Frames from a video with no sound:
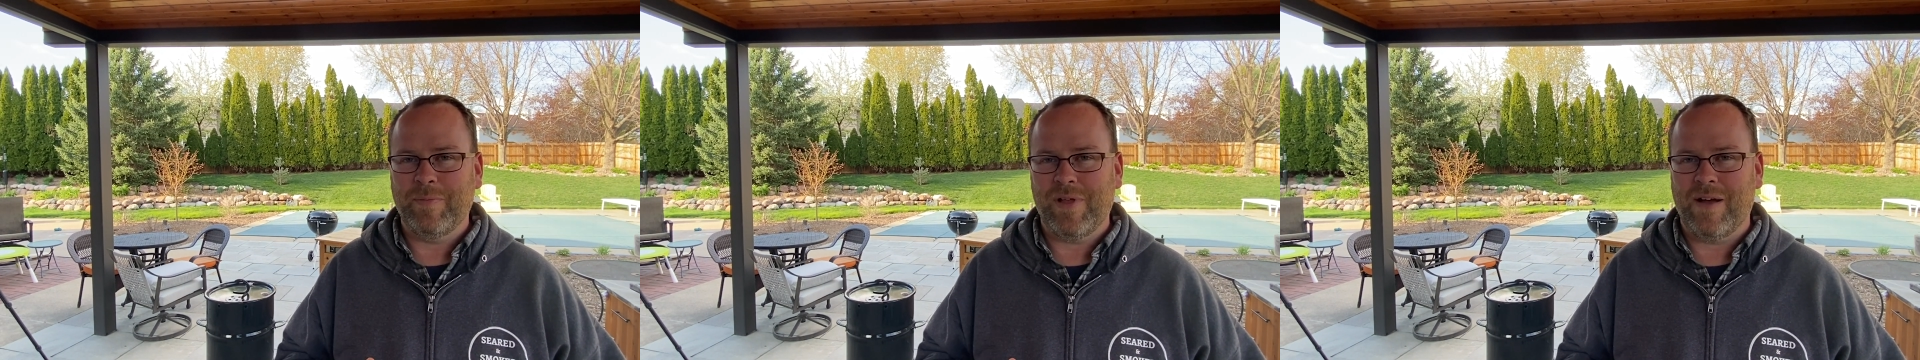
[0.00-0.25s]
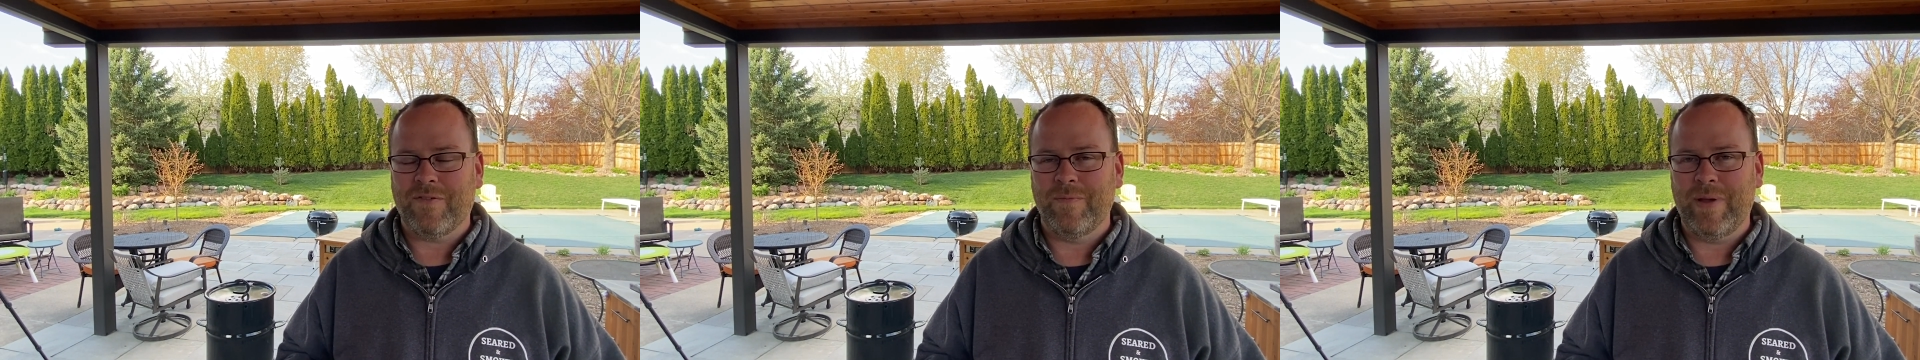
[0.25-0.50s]

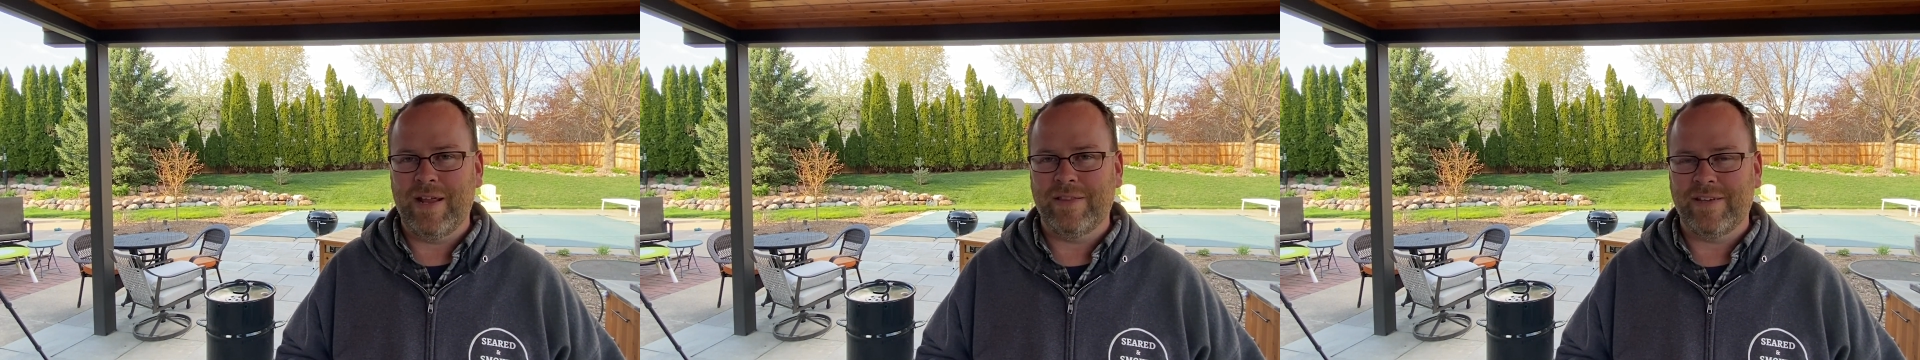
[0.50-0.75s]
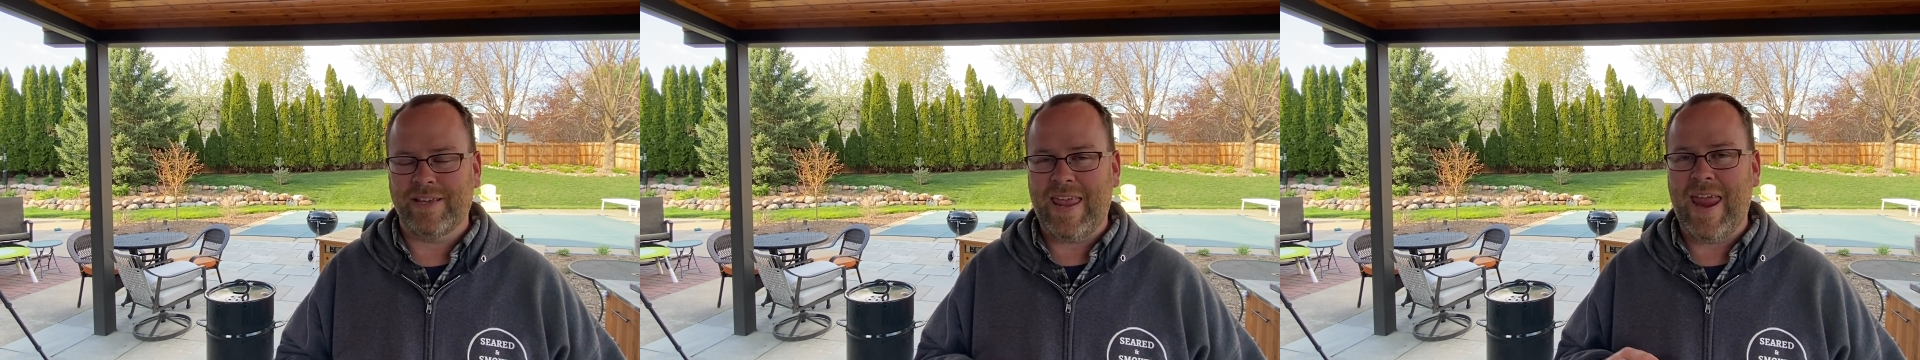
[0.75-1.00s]
block for me.
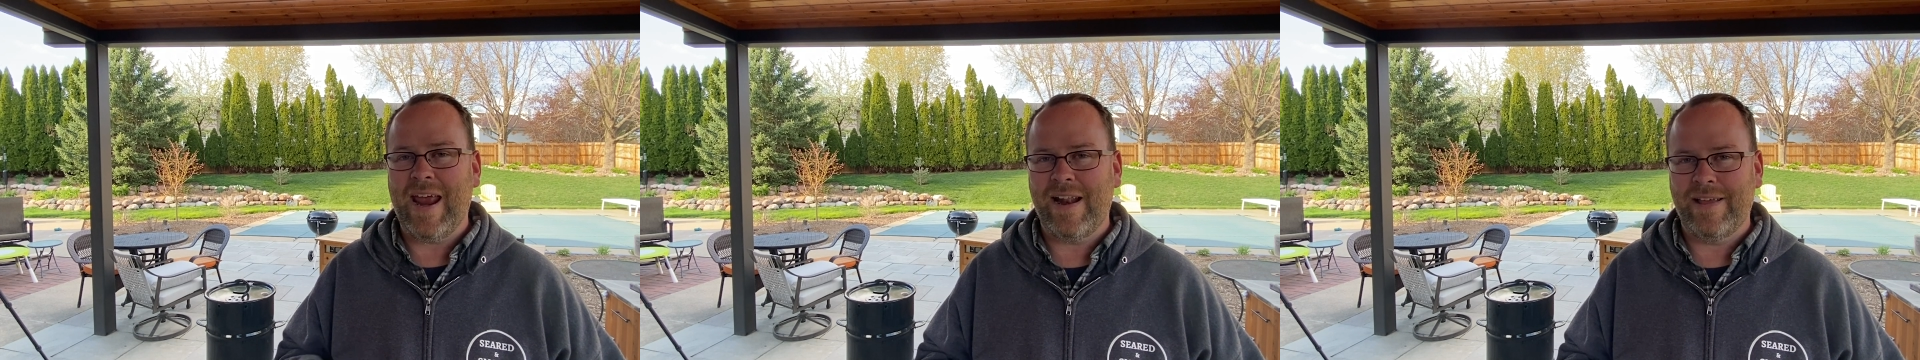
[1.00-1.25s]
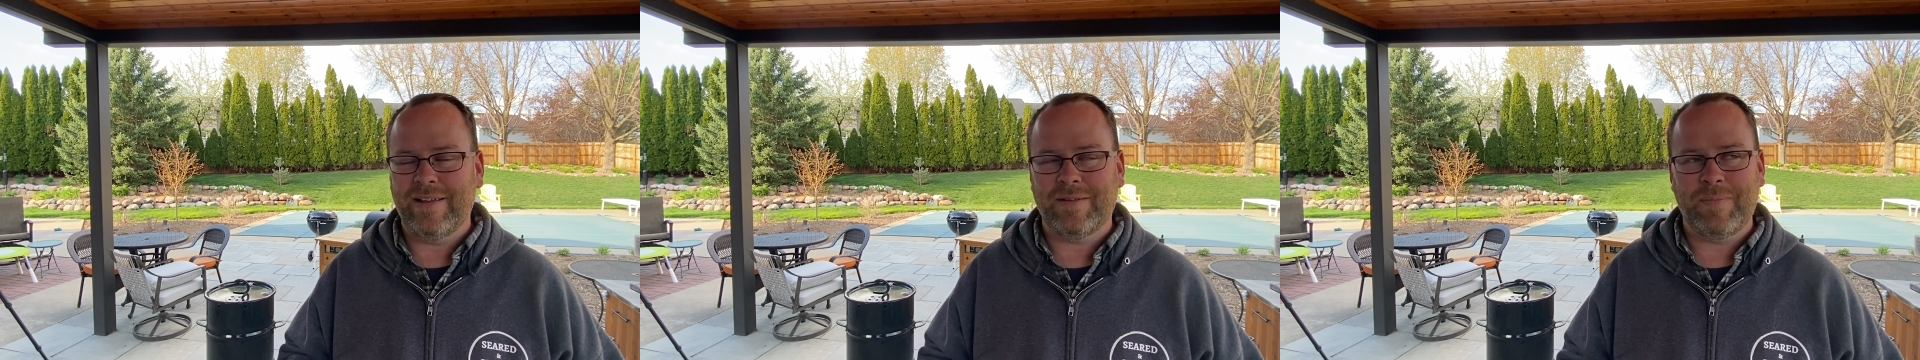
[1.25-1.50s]
It's a
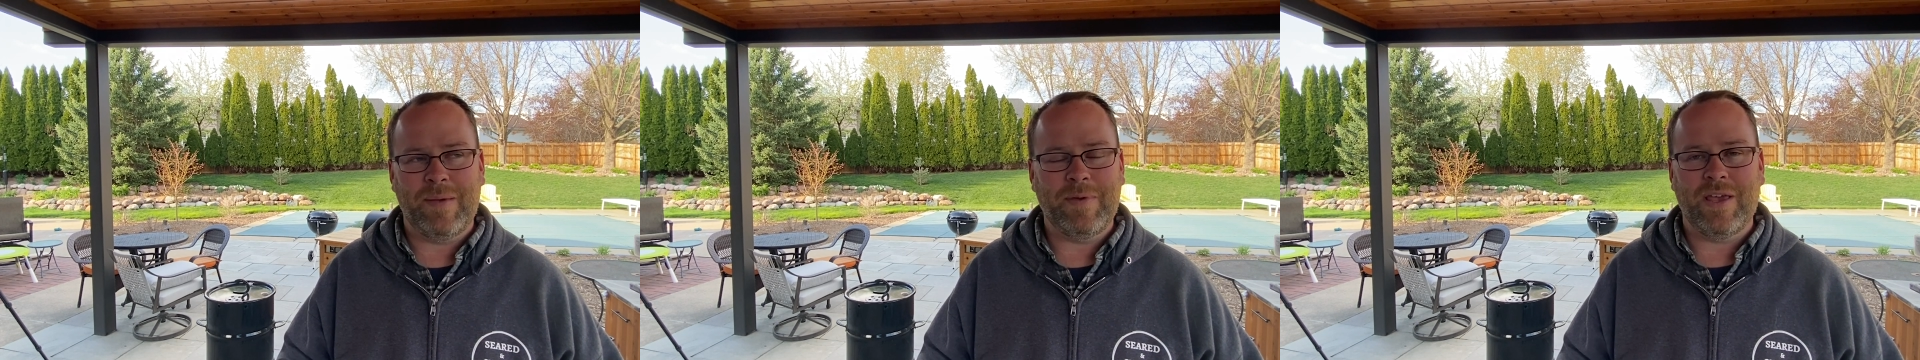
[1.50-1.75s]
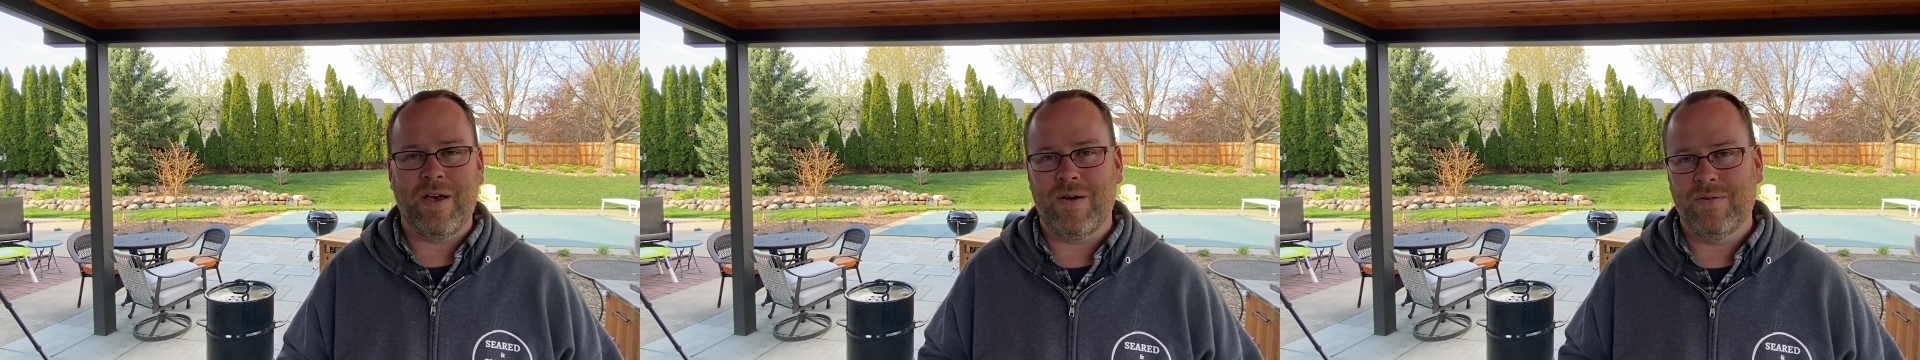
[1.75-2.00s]
candidate to maybe
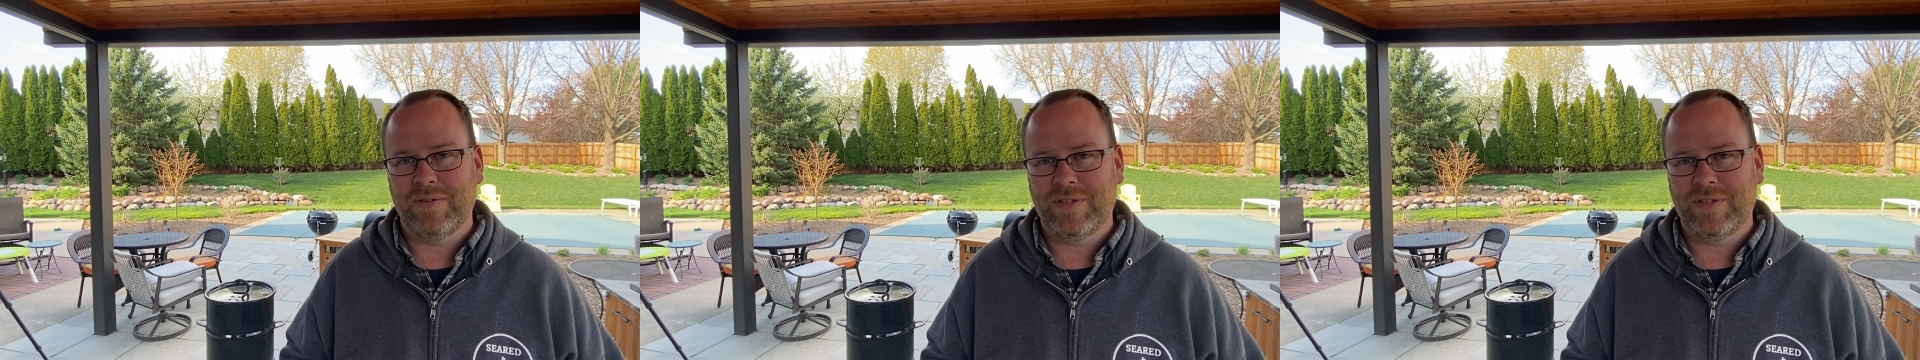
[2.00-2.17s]
go.